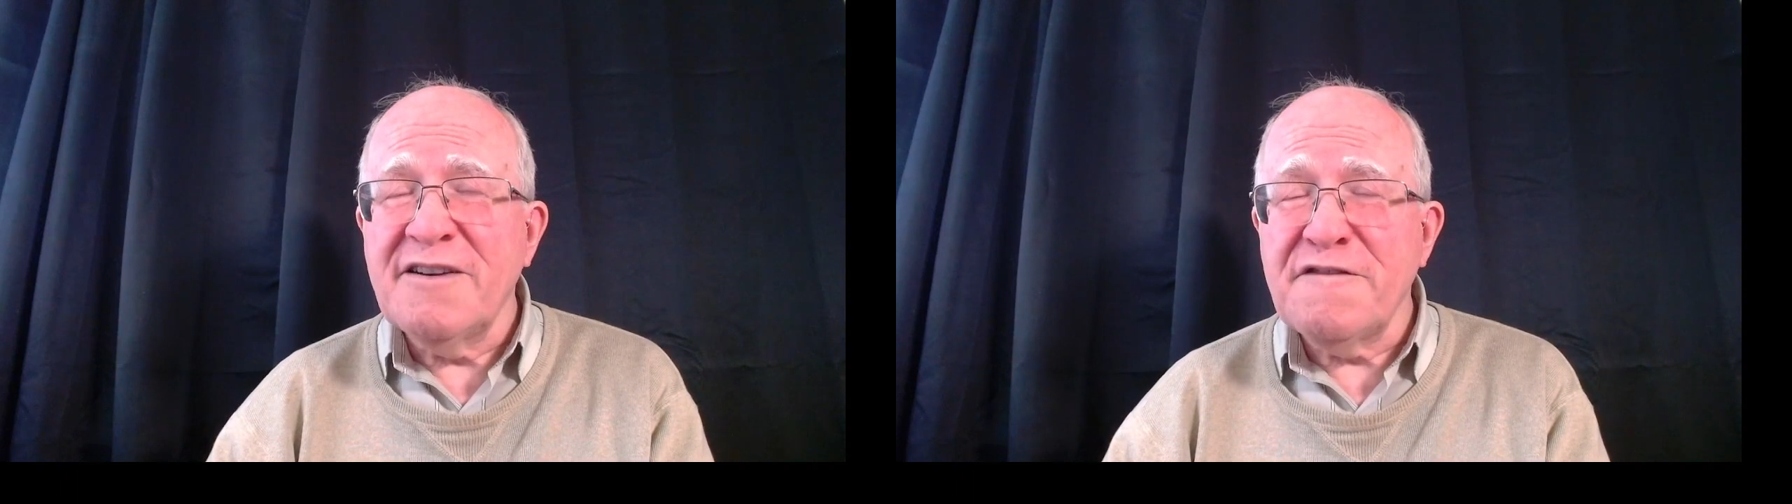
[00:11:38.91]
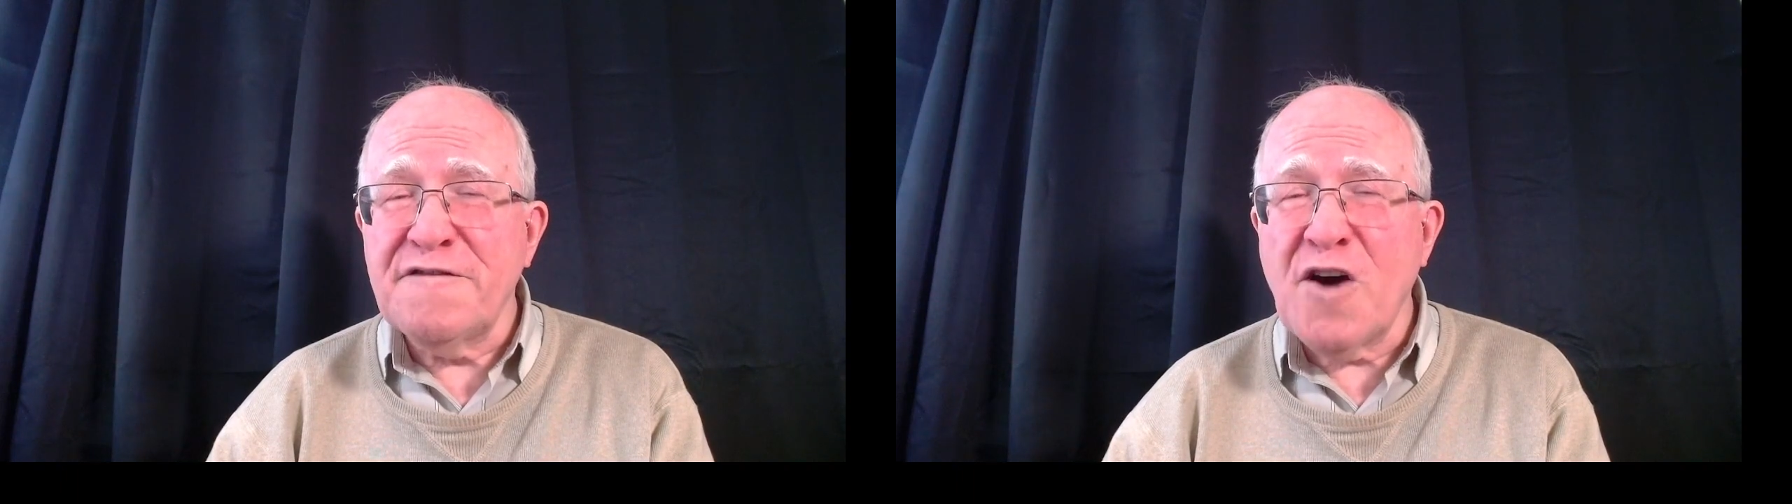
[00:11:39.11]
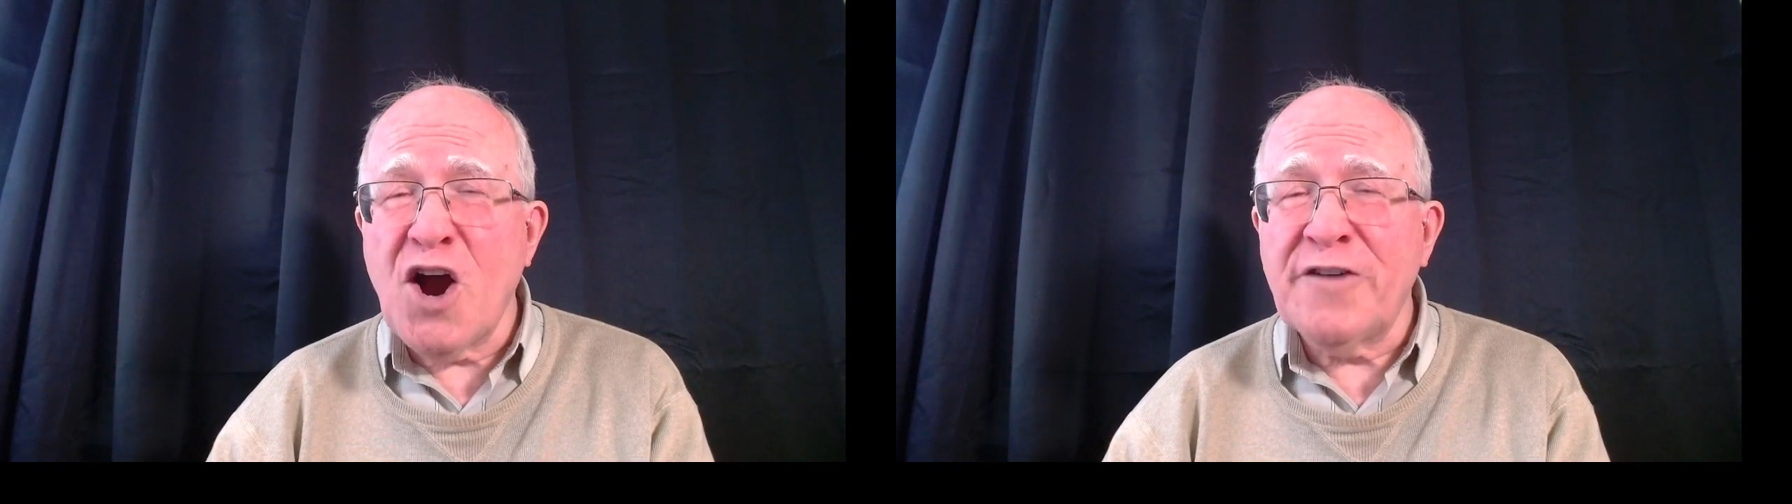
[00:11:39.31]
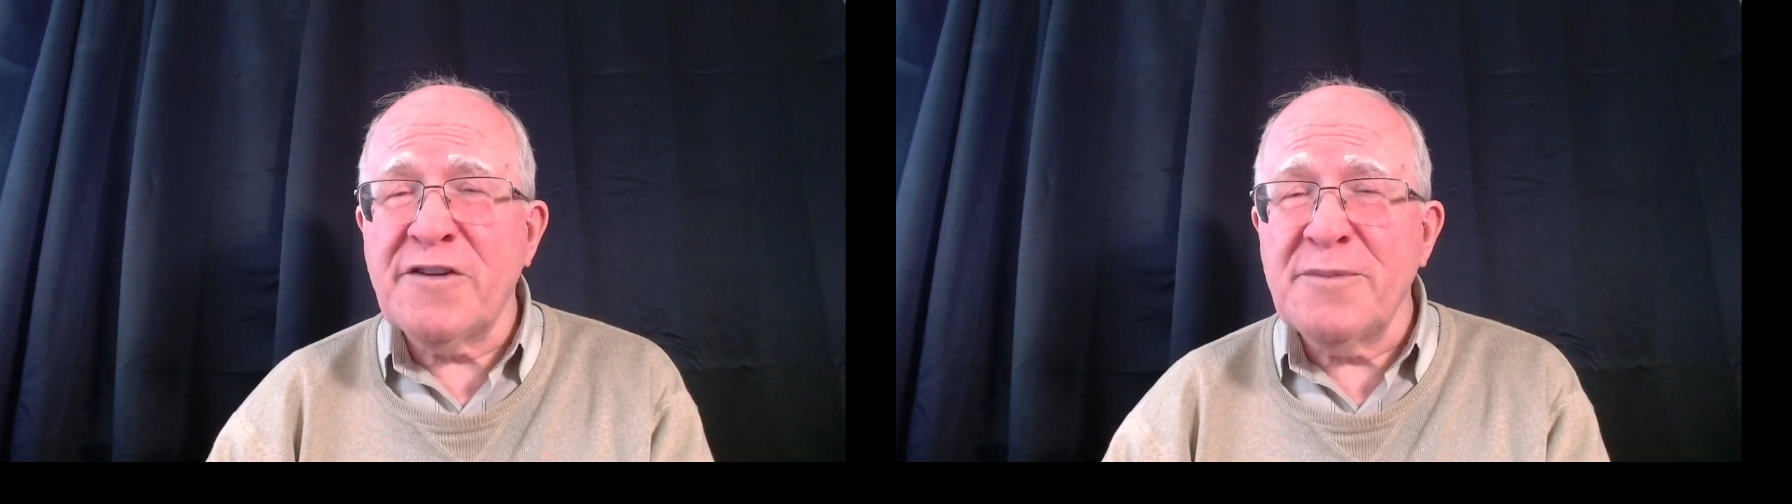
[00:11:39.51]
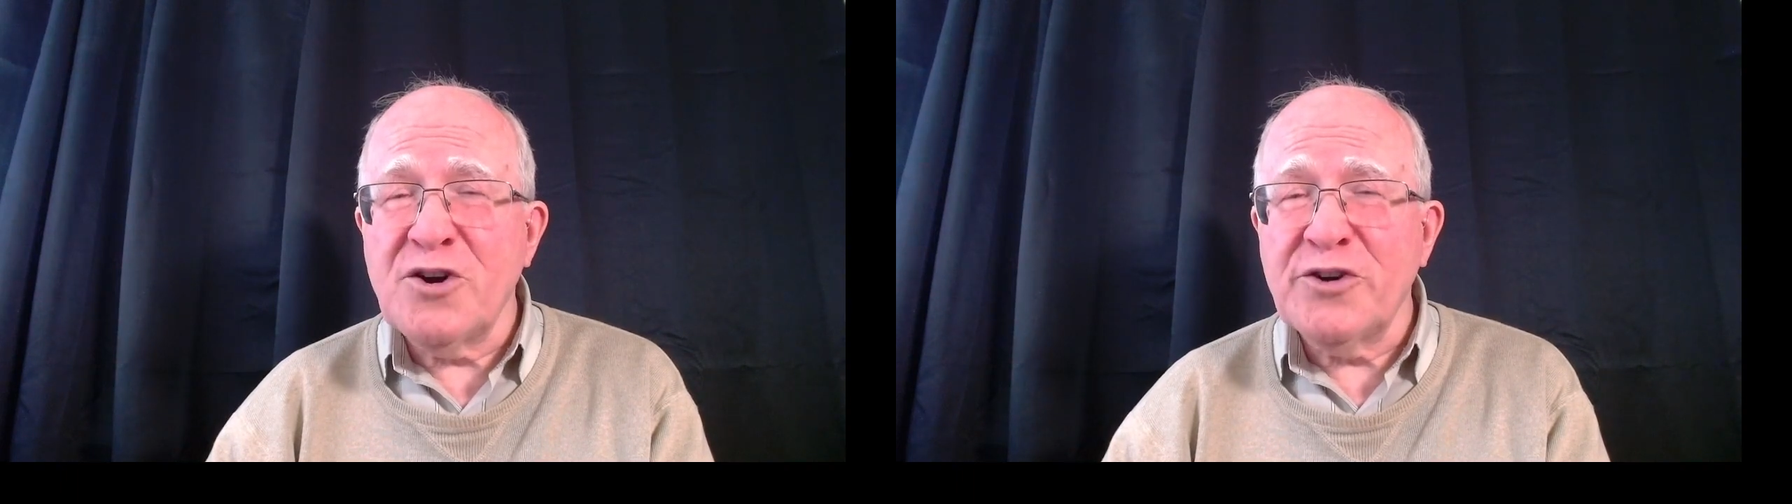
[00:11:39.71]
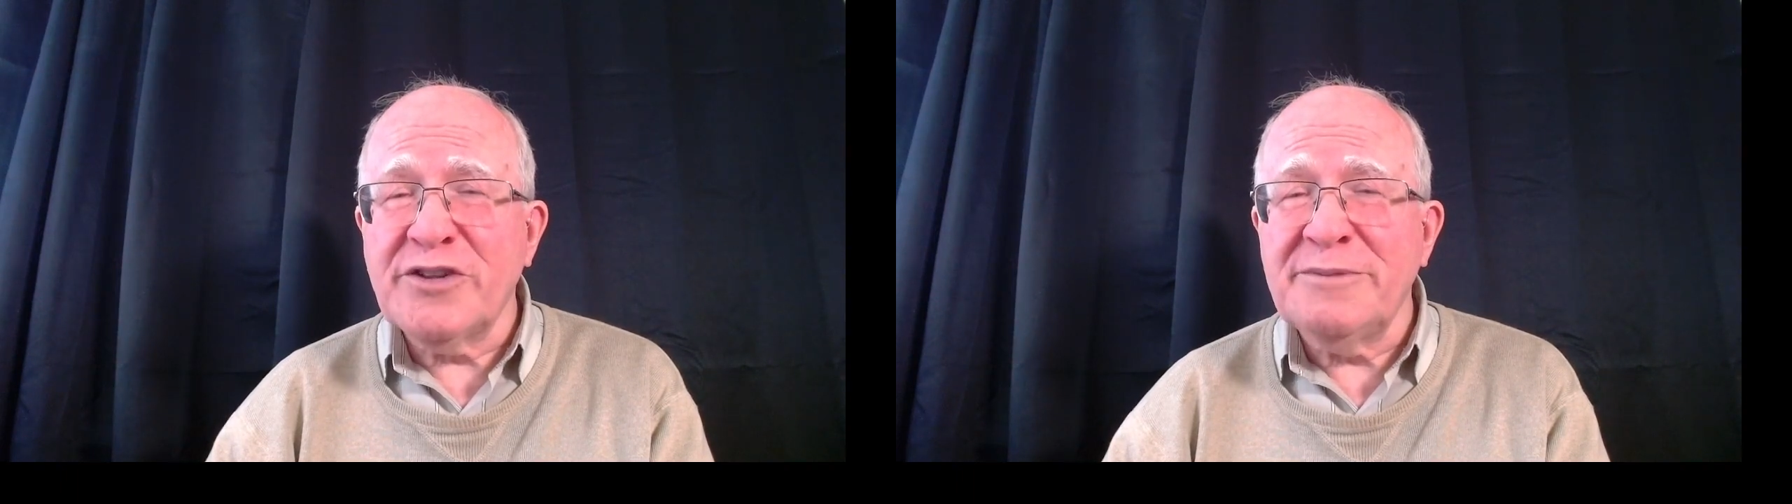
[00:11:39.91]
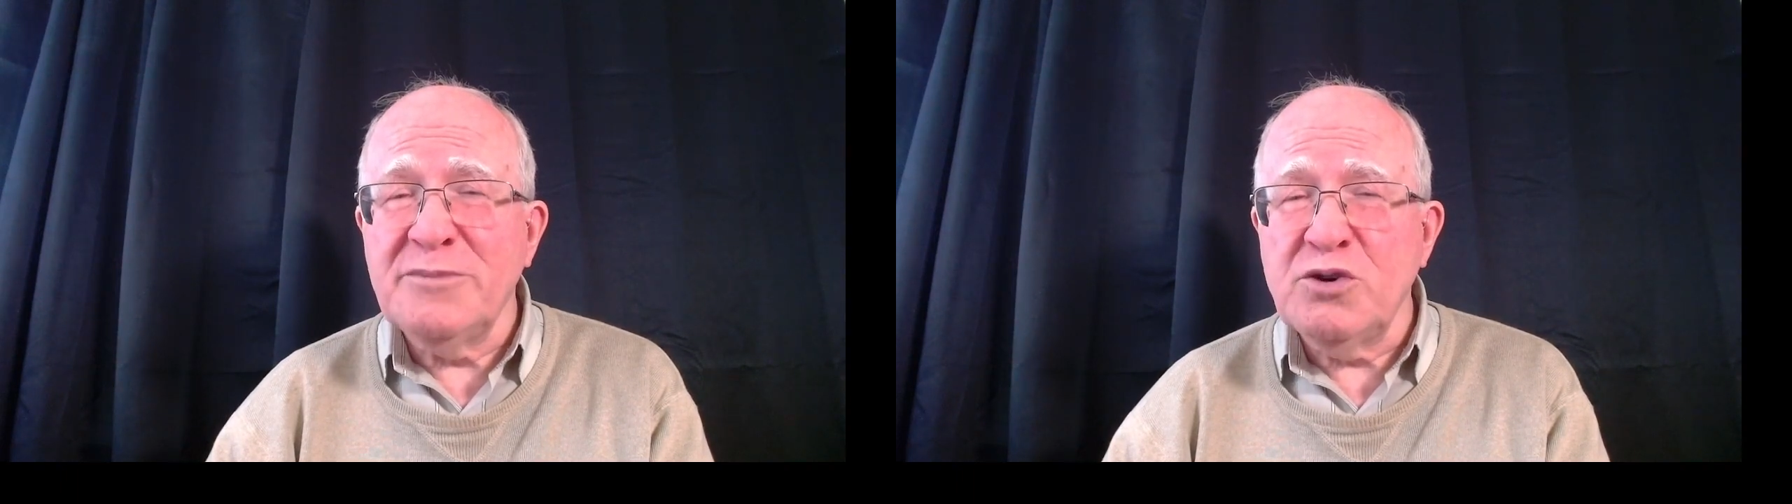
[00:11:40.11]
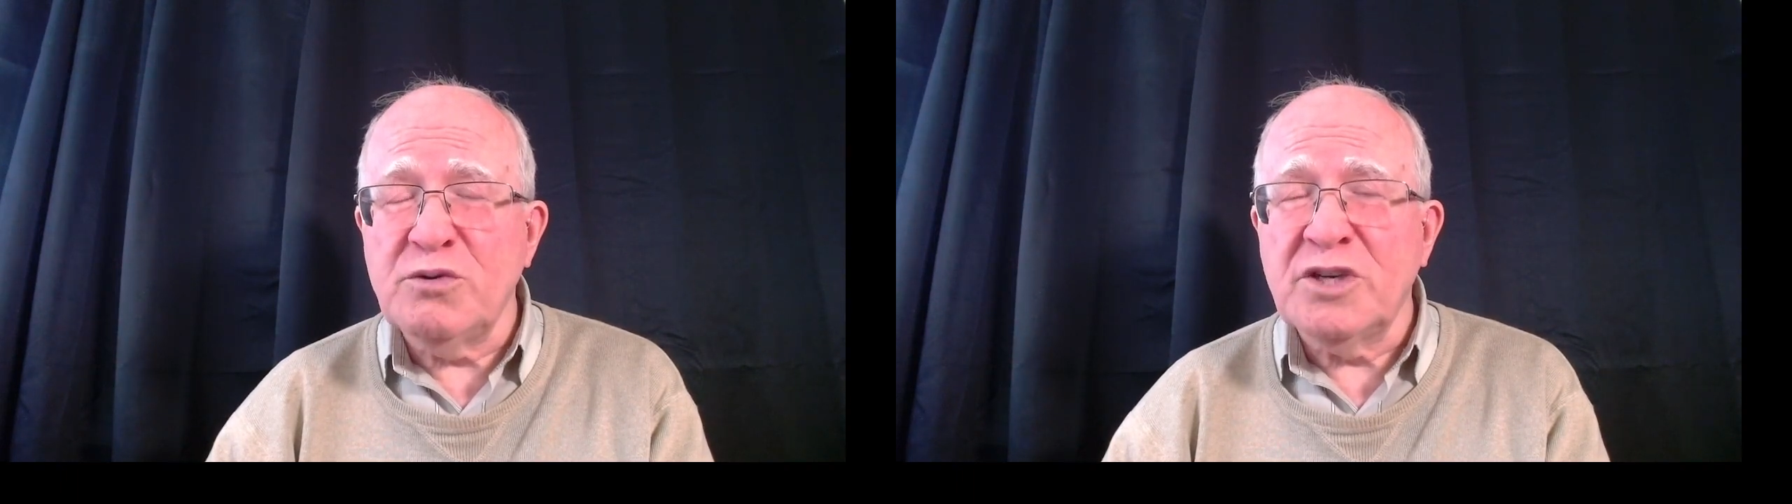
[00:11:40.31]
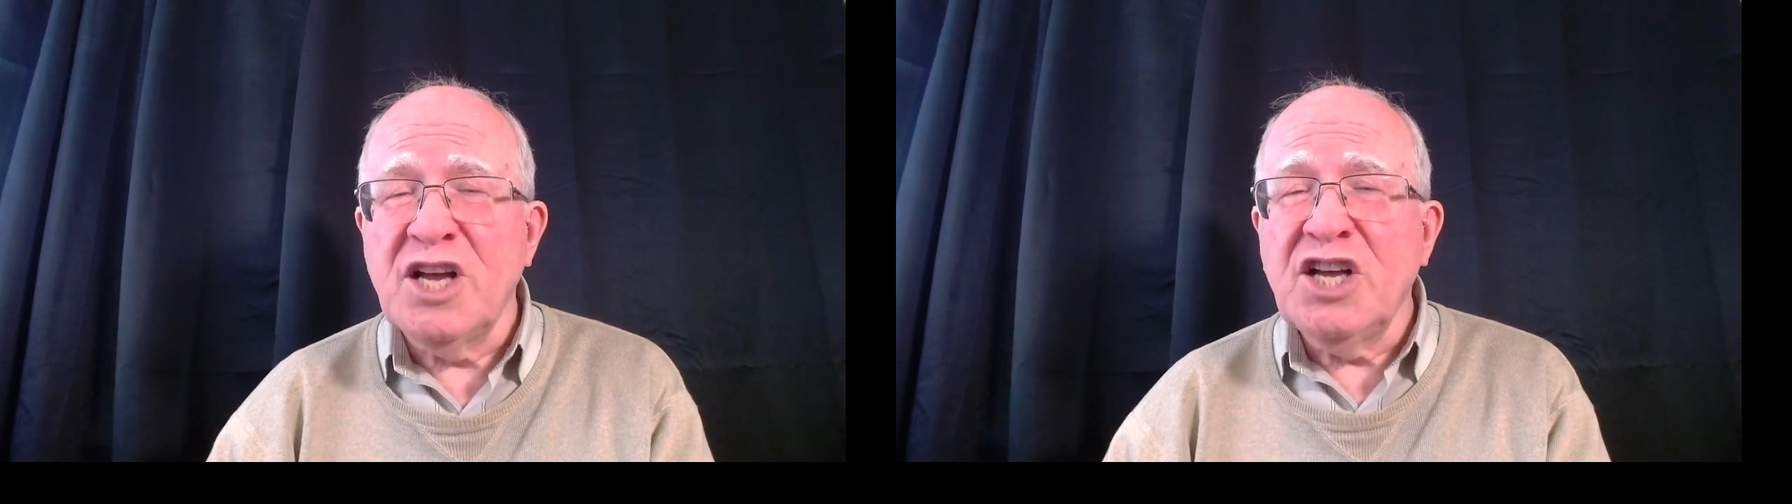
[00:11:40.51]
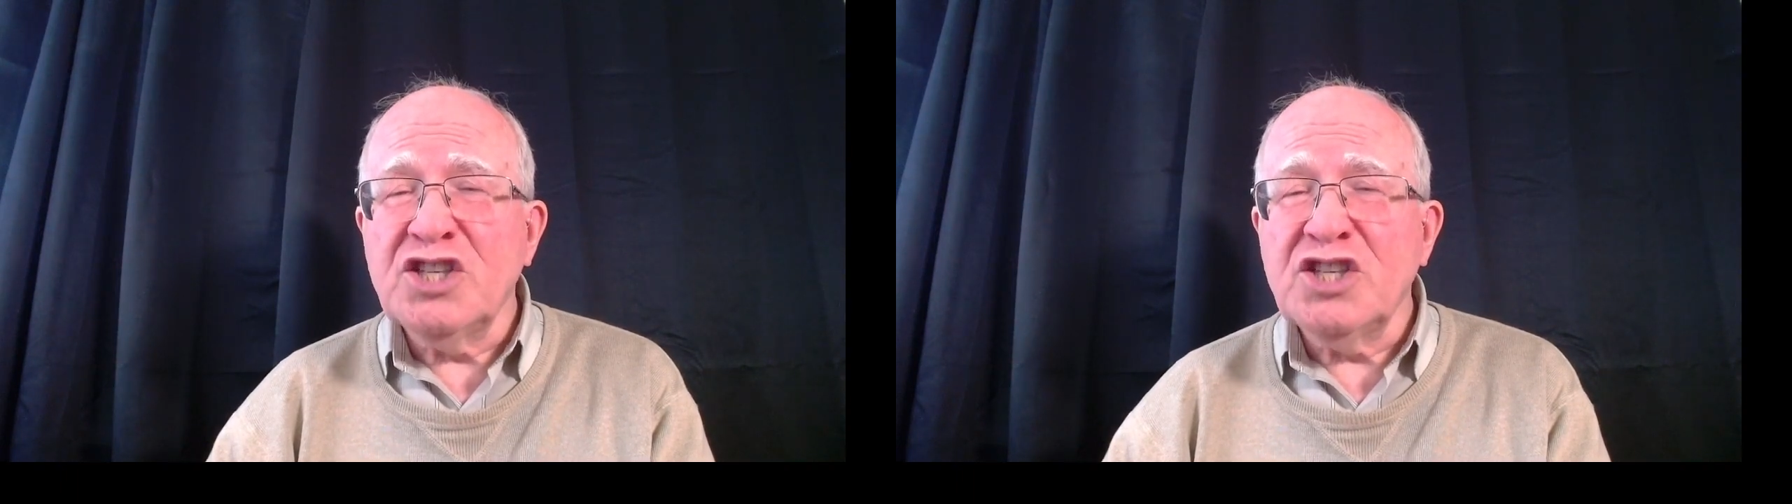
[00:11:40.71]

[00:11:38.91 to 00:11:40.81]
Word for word: far from Earth and Moon